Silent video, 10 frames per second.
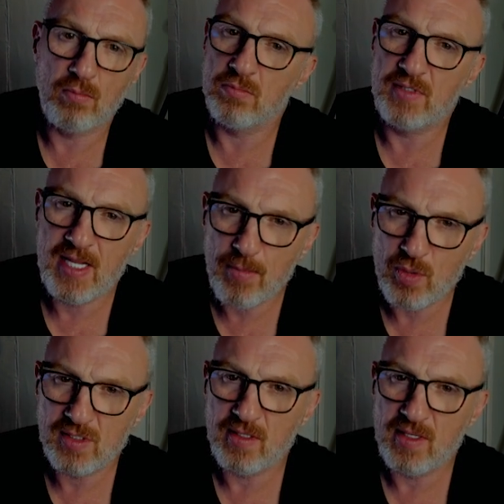DIMO
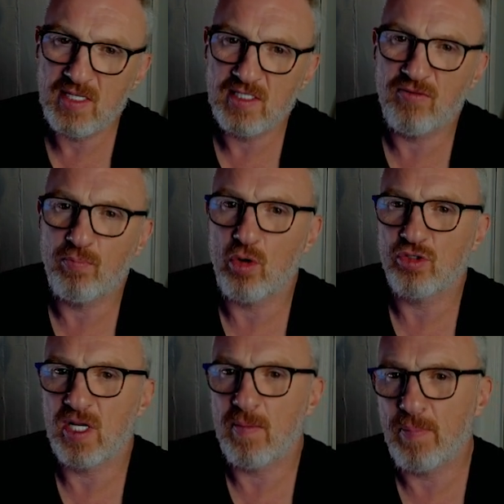is a native
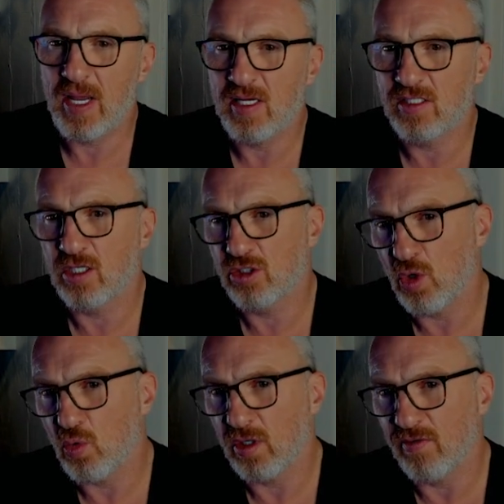blockchain-based
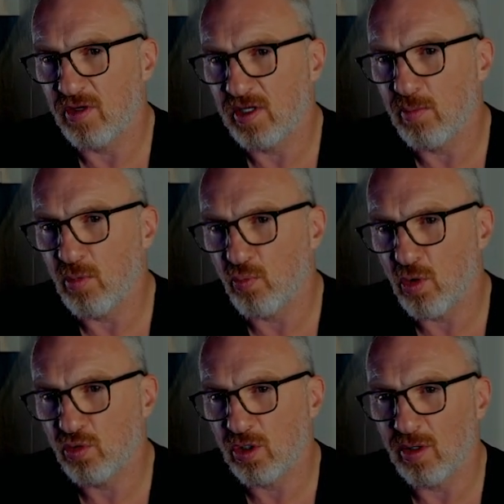token of the DIMO
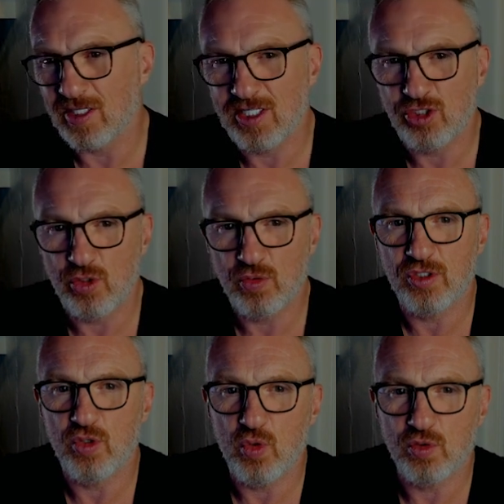protocol that's issued to
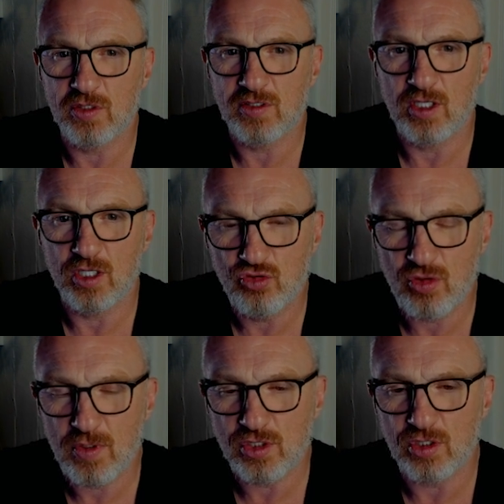users and
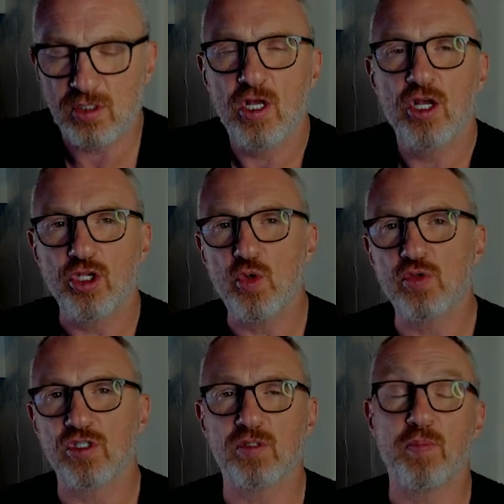contributors.
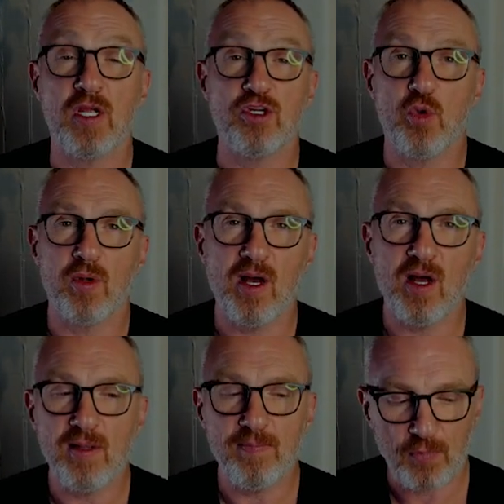Users being you and
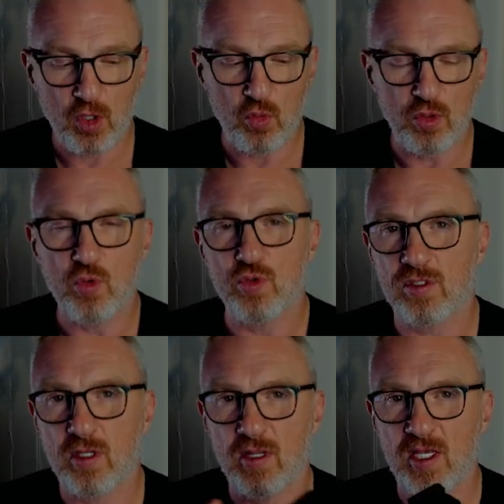I, who use
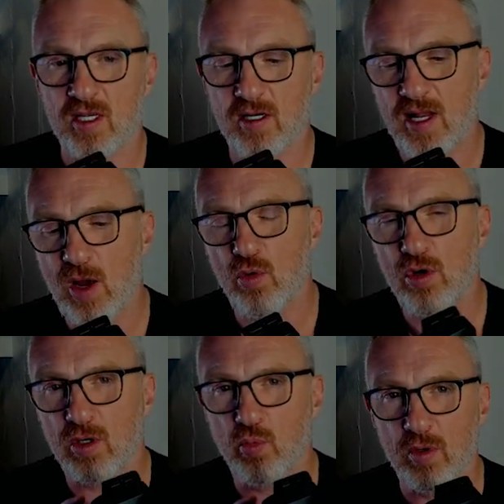the
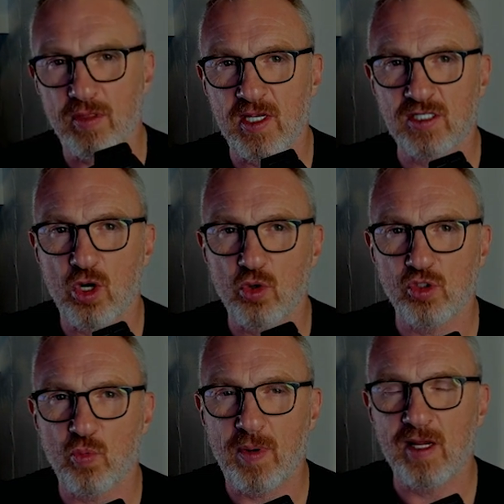network with this
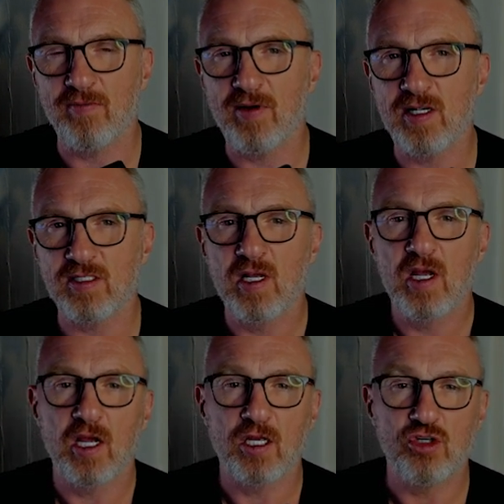AutoPi device,
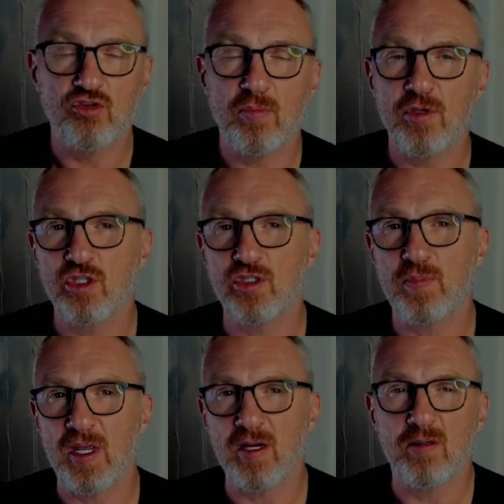and contributors
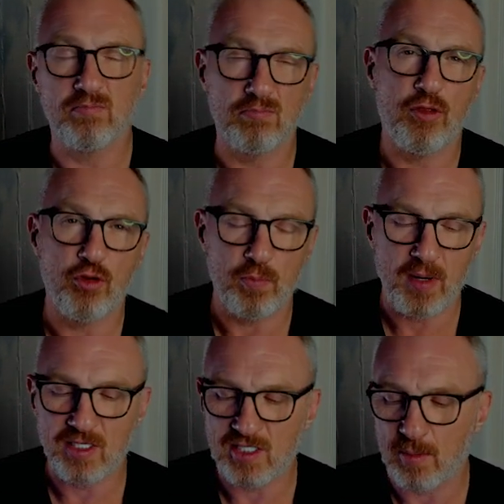being
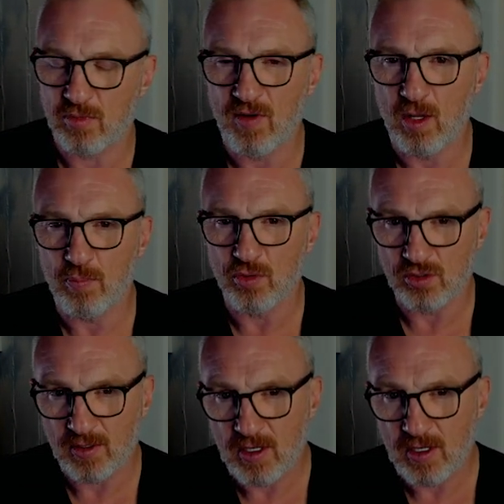third-party app developers.